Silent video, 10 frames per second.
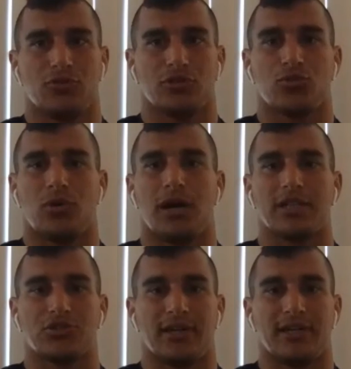or
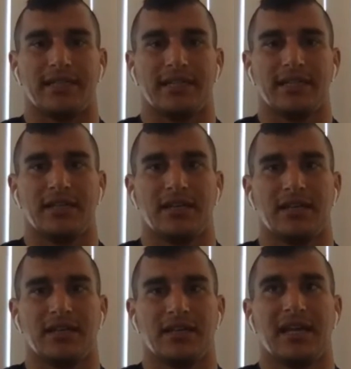squats or anything,
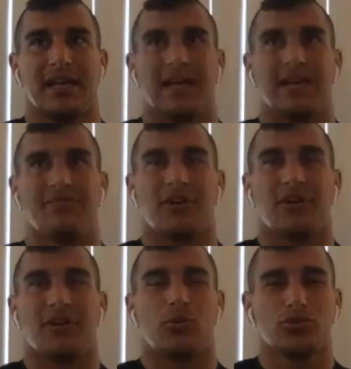if I
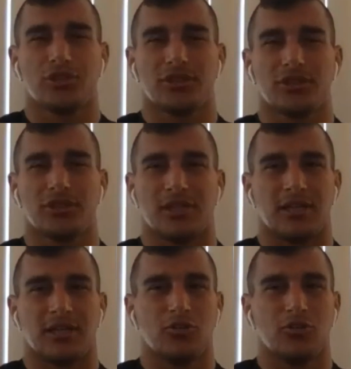would do just
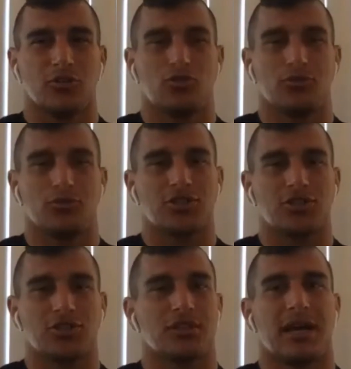a little bit too
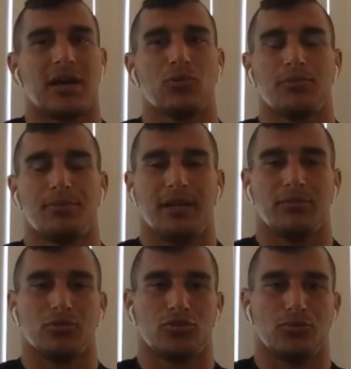much, I wouldn't
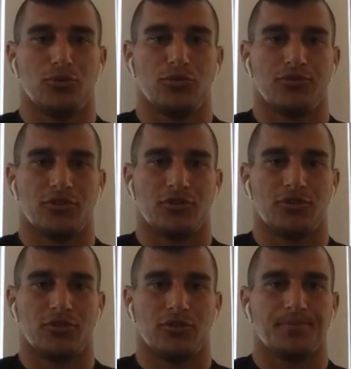be able to move,
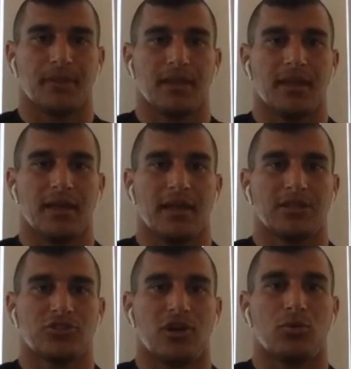
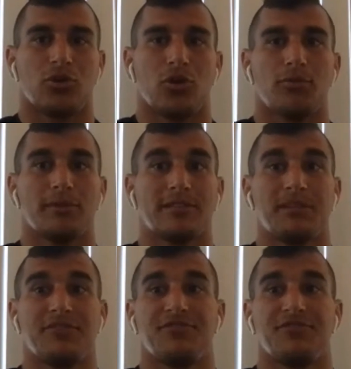So I would always
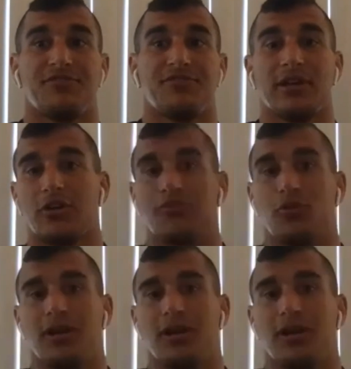be very
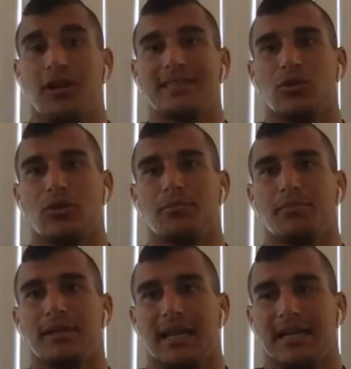careful, and then I
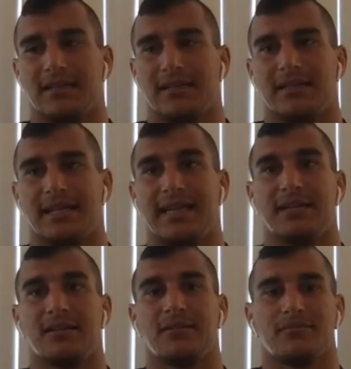wouldn't be like
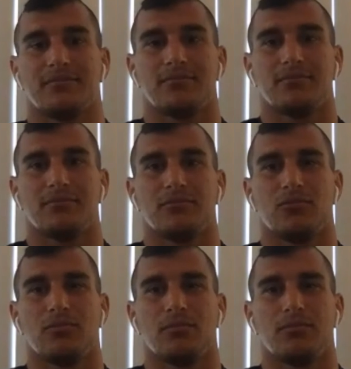getting
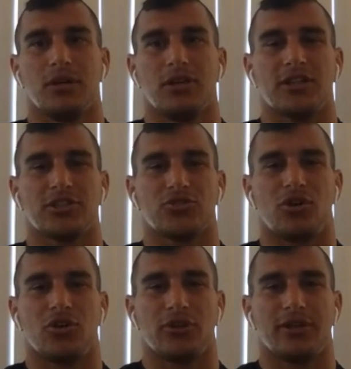a lot
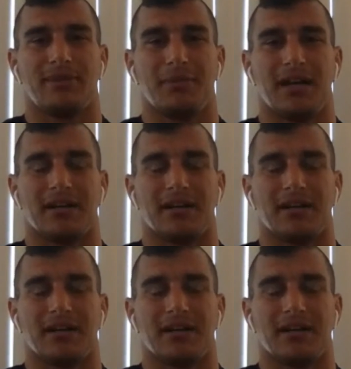stronger in my back.